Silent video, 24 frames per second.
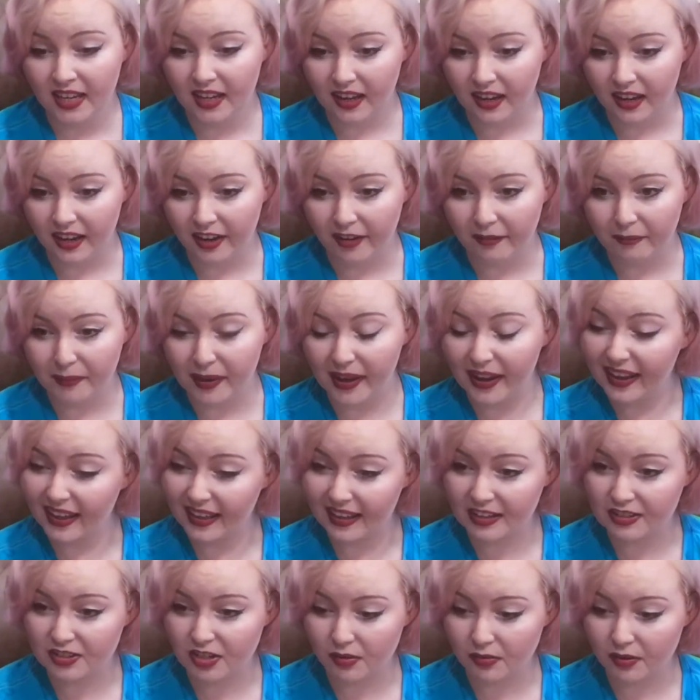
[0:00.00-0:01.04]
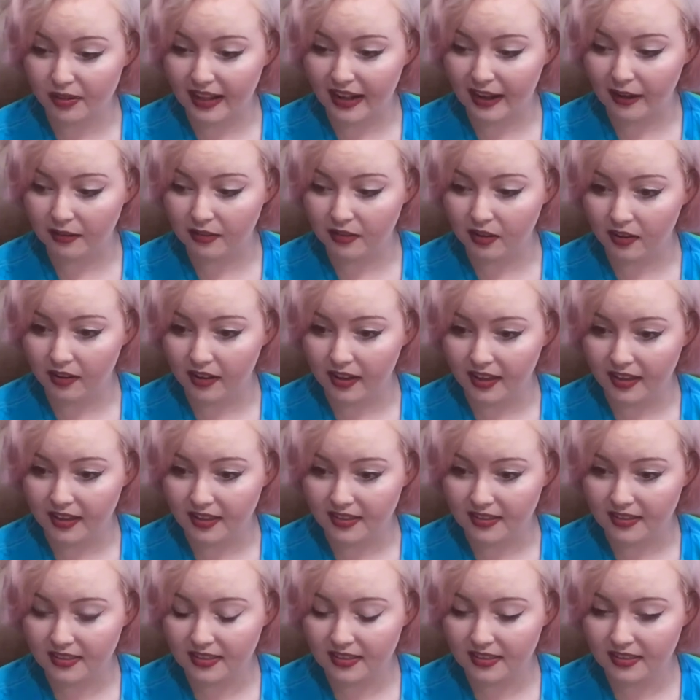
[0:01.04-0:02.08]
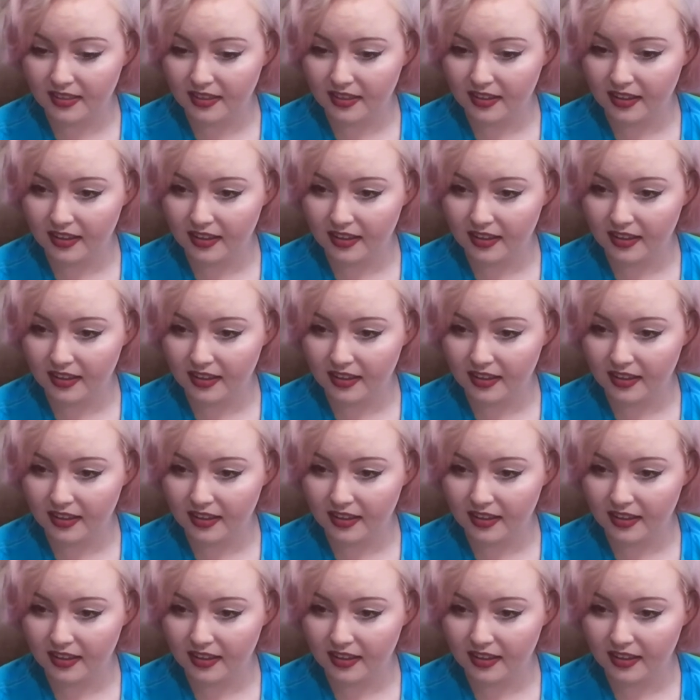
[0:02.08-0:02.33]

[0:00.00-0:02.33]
My kind of general outlook is,